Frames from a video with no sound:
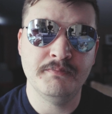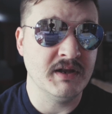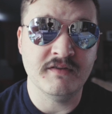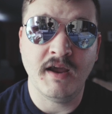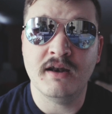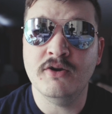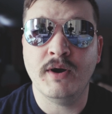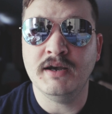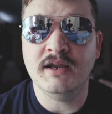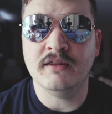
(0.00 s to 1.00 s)
because they had no
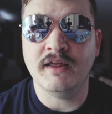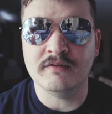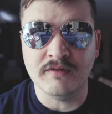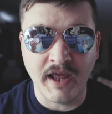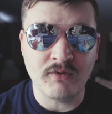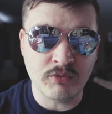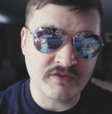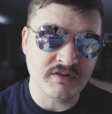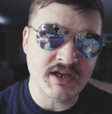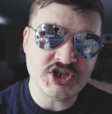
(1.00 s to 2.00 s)
idea that lead
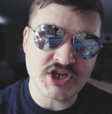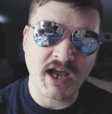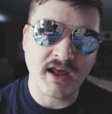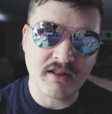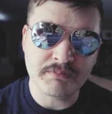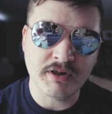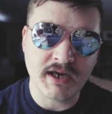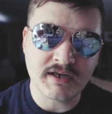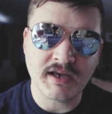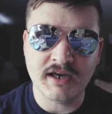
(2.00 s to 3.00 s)
was leaching out of the
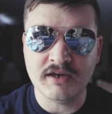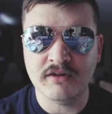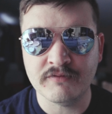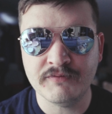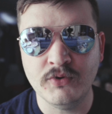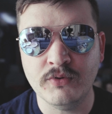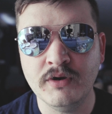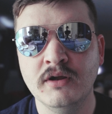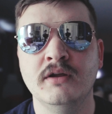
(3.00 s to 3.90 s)
plate and into their food,